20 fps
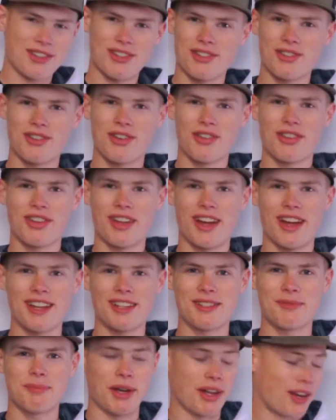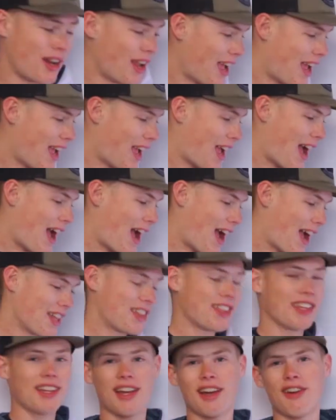to show you guys, but I
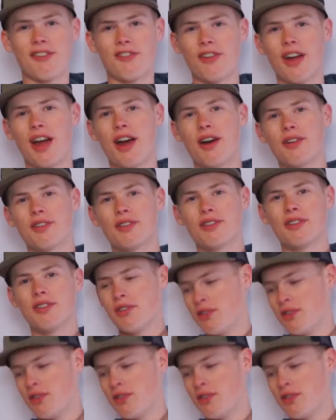think I've found